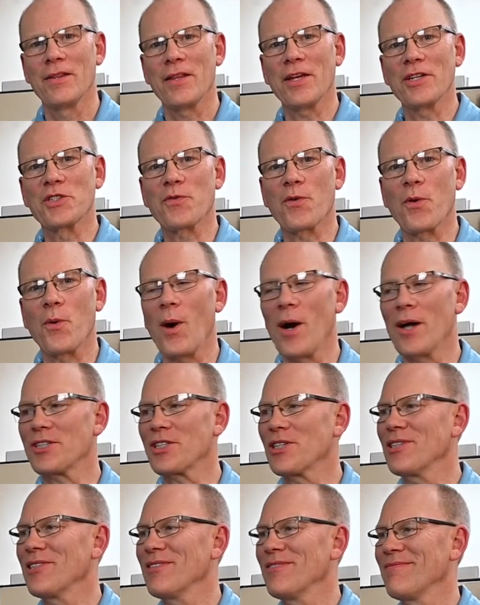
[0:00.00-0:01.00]
Thanks for
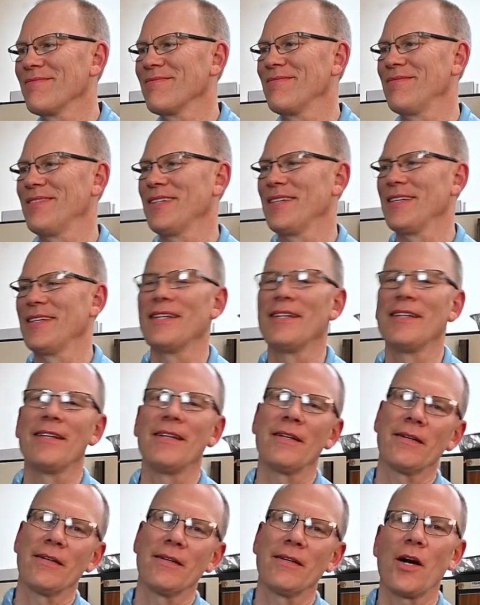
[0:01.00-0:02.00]
watching
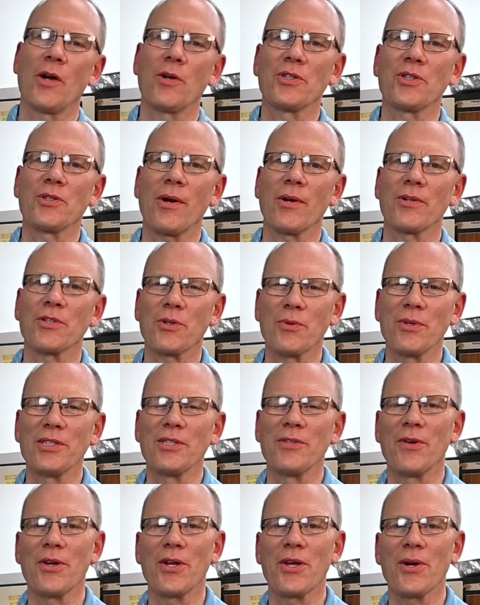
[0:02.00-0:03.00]
our Strauss
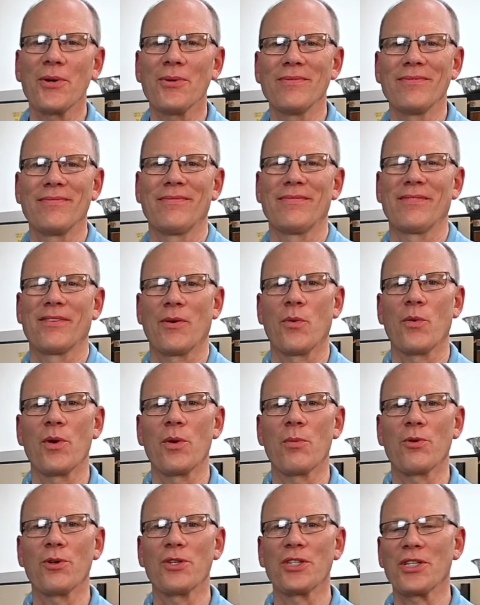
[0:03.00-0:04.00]
Feeds video.
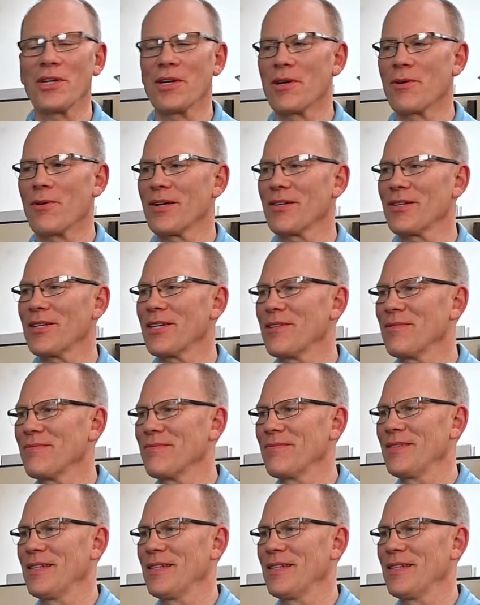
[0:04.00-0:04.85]
We appreciate it greatly.